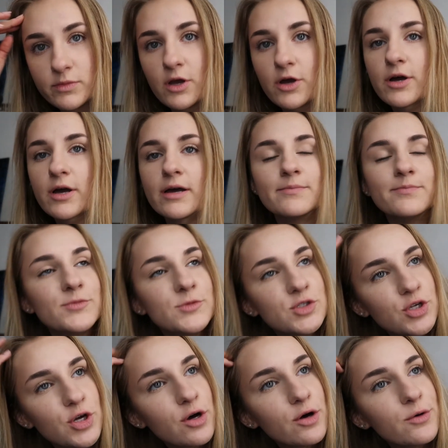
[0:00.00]
Okay,
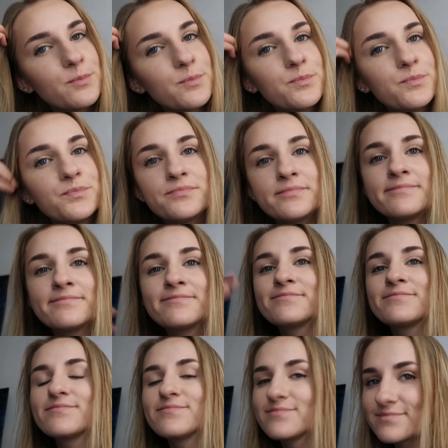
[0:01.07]
so
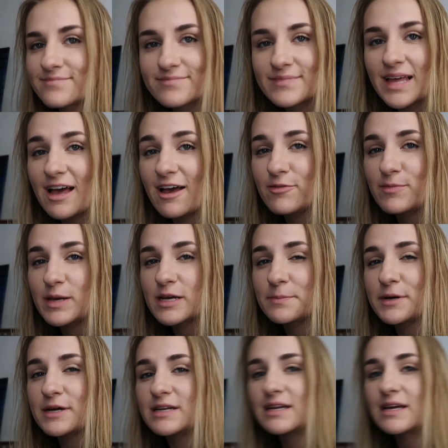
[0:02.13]
I have makeup on